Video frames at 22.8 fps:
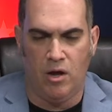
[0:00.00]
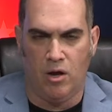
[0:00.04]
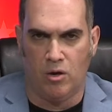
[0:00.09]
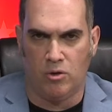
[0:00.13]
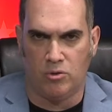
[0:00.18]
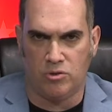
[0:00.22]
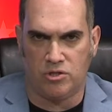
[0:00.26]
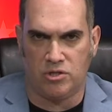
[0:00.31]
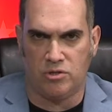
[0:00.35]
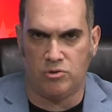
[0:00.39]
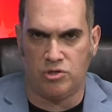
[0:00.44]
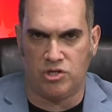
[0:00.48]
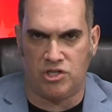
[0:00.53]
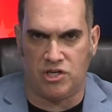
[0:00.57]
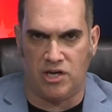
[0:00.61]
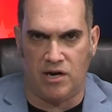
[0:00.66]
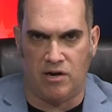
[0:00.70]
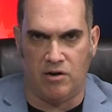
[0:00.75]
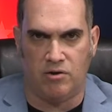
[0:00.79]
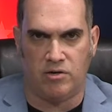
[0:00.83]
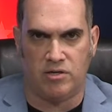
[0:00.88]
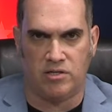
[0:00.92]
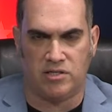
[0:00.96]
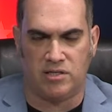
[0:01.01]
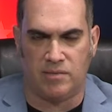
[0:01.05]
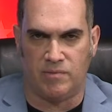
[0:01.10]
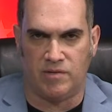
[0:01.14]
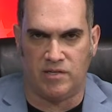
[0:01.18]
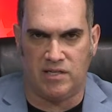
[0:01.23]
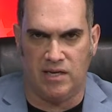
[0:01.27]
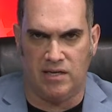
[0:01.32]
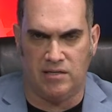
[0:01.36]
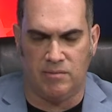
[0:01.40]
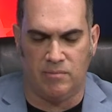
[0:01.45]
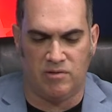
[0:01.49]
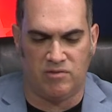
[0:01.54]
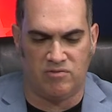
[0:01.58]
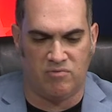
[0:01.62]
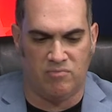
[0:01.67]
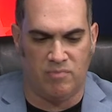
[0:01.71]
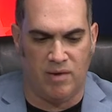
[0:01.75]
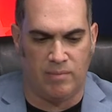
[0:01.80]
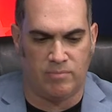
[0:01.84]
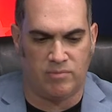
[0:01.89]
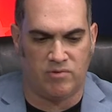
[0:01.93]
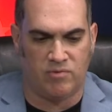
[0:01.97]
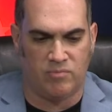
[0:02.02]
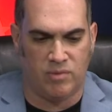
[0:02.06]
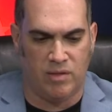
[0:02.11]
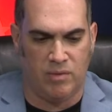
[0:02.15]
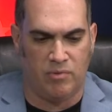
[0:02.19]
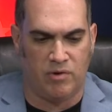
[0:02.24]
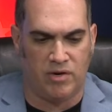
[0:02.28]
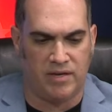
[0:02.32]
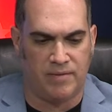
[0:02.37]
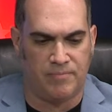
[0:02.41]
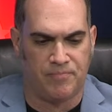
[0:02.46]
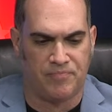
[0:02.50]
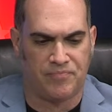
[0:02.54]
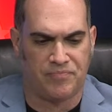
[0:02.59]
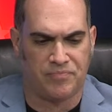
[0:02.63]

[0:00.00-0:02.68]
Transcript: also shared some of the sentiments from Moms for Liberty.